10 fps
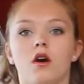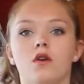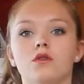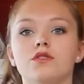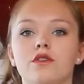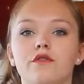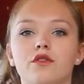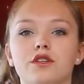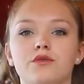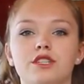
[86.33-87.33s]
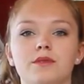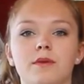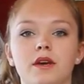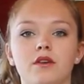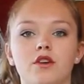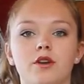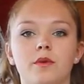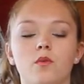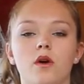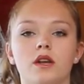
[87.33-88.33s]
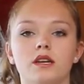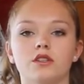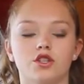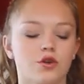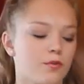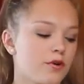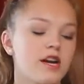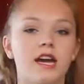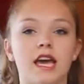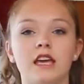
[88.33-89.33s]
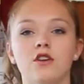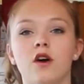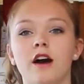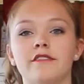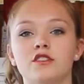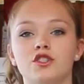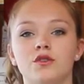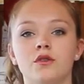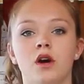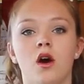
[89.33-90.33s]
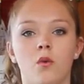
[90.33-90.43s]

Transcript: Also for this recipe you're going to be wanting to preheat your oven to